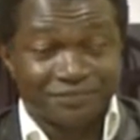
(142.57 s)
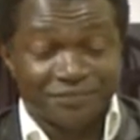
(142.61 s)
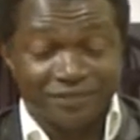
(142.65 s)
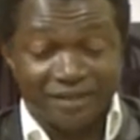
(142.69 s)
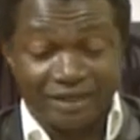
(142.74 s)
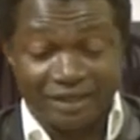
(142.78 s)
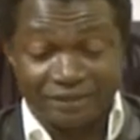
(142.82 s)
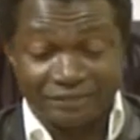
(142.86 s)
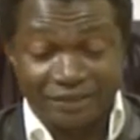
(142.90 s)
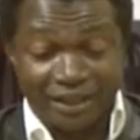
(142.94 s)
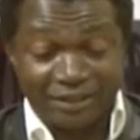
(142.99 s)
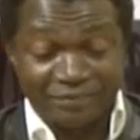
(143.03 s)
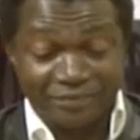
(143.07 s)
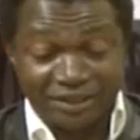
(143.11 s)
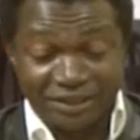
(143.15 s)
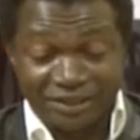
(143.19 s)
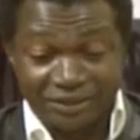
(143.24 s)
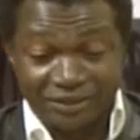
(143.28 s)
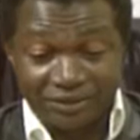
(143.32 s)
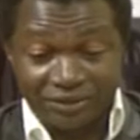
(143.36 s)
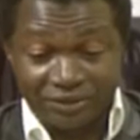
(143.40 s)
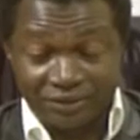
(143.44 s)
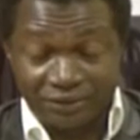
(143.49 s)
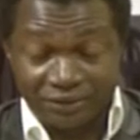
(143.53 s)

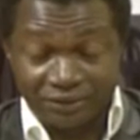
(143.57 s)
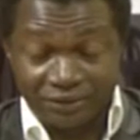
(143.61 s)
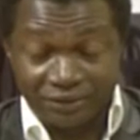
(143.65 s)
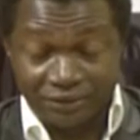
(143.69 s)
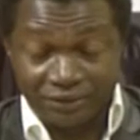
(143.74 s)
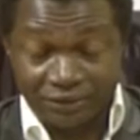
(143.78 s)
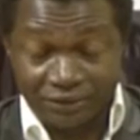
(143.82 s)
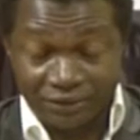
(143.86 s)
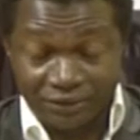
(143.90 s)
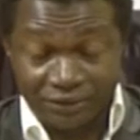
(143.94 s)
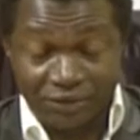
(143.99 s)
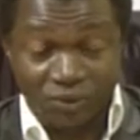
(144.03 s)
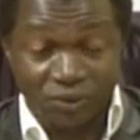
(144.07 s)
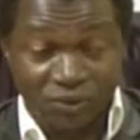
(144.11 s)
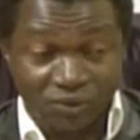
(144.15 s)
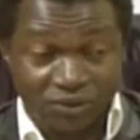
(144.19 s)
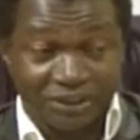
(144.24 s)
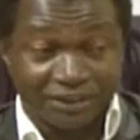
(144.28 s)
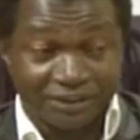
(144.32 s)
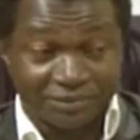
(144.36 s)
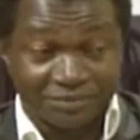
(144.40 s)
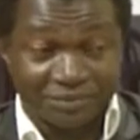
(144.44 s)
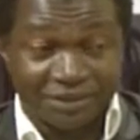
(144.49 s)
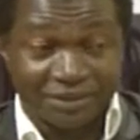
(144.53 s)

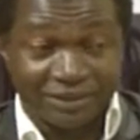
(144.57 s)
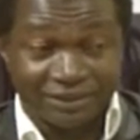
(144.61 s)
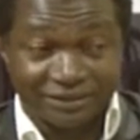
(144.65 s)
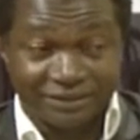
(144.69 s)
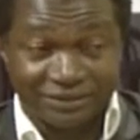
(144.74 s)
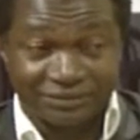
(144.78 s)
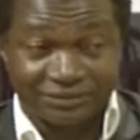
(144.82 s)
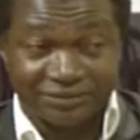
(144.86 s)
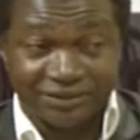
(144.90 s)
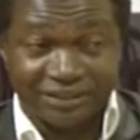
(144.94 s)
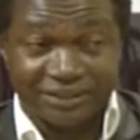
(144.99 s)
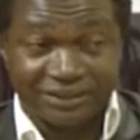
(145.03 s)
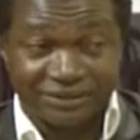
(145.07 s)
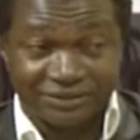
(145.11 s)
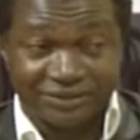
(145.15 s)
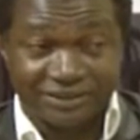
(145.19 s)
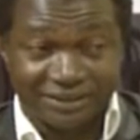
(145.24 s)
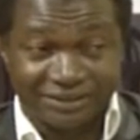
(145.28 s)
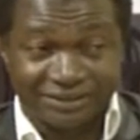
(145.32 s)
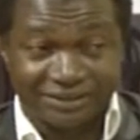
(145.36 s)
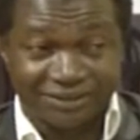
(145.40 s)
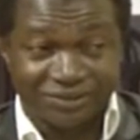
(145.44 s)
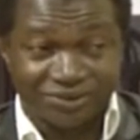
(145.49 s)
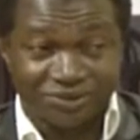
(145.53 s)
closely, because it's a very
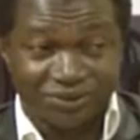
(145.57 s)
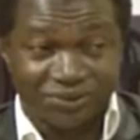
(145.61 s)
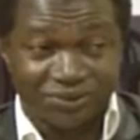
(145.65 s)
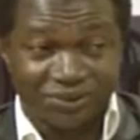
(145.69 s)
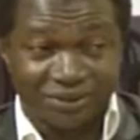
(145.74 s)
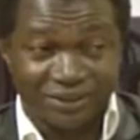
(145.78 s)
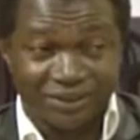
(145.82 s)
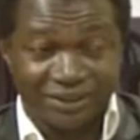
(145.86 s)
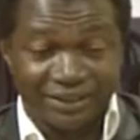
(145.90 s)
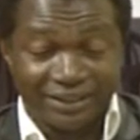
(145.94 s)
interesting story.